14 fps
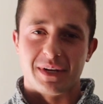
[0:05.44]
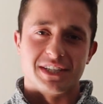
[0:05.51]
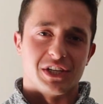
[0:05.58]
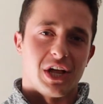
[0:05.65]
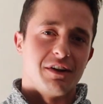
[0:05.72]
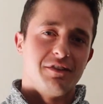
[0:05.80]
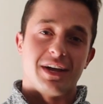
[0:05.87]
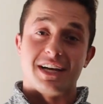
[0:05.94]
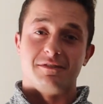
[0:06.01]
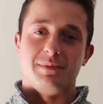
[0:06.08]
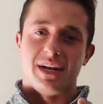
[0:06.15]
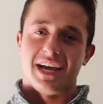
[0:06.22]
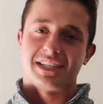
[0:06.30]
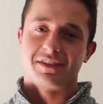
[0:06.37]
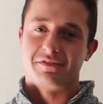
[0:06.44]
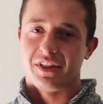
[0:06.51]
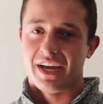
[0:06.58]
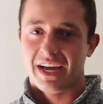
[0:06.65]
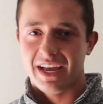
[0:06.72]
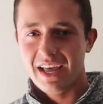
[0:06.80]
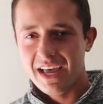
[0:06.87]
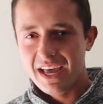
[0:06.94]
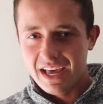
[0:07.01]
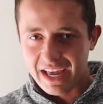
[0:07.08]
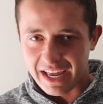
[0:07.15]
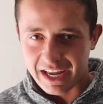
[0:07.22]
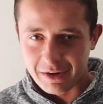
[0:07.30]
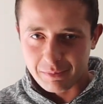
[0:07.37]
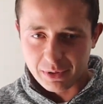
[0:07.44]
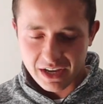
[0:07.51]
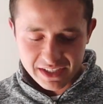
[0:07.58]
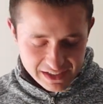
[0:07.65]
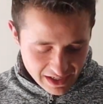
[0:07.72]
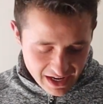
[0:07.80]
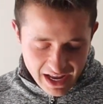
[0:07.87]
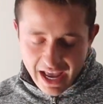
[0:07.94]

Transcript: because a lot of you guys have been asking for that, and plus